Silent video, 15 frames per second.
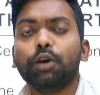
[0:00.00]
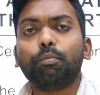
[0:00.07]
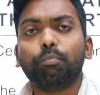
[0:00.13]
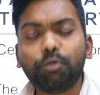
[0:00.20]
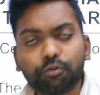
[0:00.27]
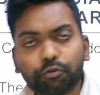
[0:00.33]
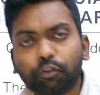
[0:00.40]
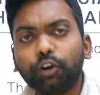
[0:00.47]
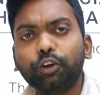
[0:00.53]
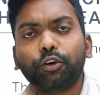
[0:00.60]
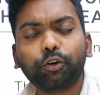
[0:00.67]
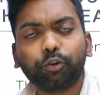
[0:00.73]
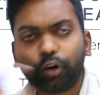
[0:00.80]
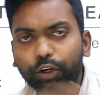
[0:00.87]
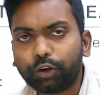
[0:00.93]
Before you
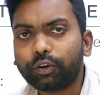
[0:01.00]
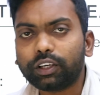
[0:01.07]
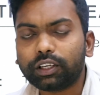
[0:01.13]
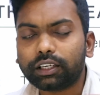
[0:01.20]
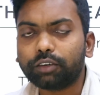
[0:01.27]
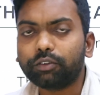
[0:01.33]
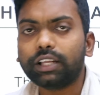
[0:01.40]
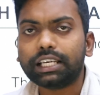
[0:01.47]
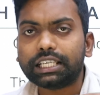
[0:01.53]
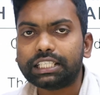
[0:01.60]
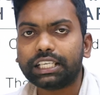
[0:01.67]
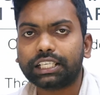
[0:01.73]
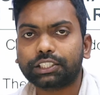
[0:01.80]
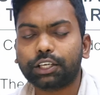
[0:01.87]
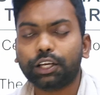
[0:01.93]
are going to give the
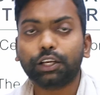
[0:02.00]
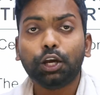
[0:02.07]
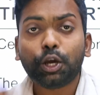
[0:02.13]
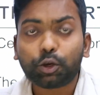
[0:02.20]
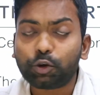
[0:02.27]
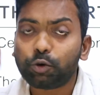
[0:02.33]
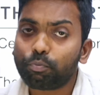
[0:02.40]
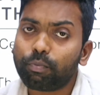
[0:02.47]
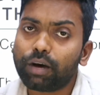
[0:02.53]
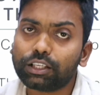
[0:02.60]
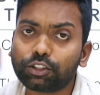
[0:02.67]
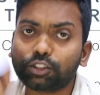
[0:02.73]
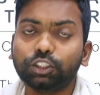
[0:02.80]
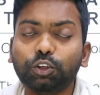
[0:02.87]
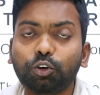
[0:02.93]
injection, you
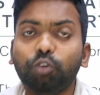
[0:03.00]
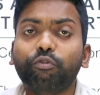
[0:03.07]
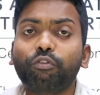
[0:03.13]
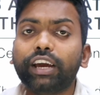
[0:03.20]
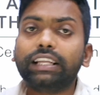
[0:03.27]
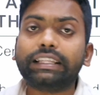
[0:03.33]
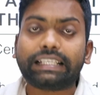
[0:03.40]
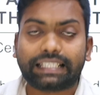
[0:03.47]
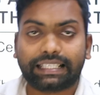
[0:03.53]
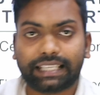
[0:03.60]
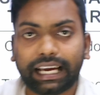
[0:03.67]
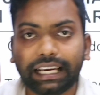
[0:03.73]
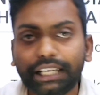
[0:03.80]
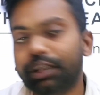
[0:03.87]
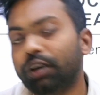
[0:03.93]
must know where the
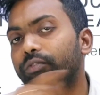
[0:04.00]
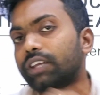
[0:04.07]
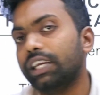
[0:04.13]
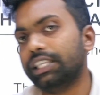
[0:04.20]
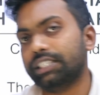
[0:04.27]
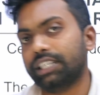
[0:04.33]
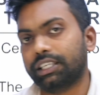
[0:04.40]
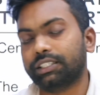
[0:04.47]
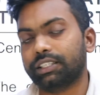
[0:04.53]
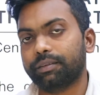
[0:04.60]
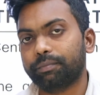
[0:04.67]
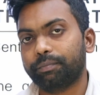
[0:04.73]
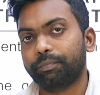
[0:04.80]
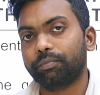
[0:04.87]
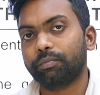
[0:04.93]
site of the injection.
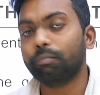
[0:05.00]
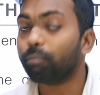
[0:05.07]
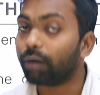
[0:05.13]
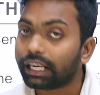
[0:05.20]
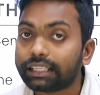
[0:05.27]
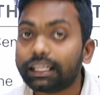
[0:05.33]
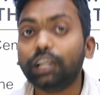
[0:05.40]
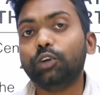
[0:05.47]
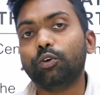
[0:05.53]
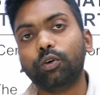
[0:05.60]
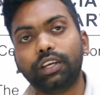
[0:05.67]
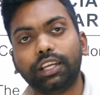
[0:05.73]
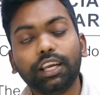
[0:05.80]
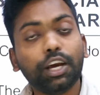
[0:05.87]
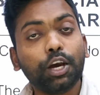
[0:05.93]
By that
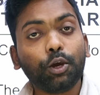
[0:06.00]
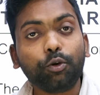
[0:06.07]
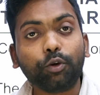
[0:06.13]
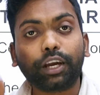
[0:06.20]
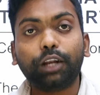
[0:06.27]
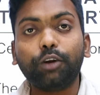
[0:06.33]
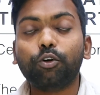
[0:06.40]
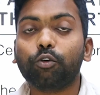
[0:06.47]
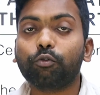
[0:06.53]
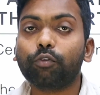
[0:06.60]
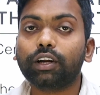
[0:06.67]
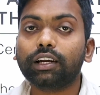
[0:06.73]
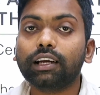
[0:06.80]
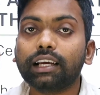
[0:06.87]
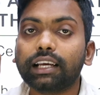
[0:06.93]
only you can go
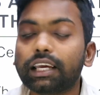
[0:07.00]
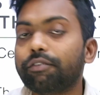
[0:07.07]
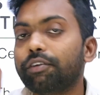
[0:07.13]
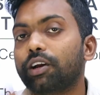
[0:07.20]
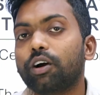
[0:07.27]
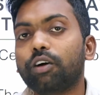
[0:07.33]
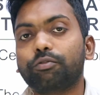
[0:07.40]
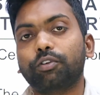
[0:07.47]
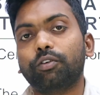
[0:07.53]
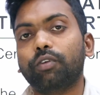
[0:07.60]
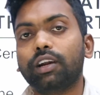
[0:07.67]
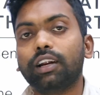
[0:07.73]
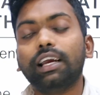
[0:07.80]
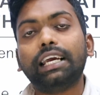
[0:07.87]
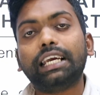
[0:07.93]
for giving of
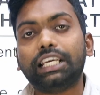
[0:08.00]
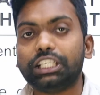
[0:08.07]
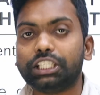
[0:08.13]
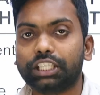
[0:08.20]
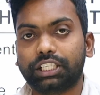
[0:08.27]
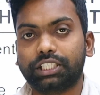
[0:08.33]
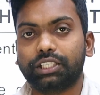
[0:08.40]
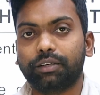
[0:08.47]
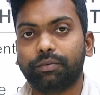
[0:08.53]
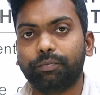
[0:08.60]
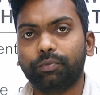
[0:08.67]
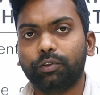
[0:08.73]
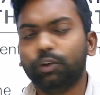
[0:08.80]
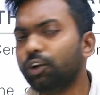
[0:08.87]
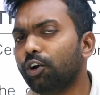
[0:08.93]
your injection.
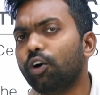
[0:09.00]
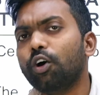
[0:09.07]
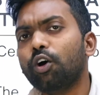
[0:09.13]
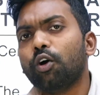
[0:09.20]
You know,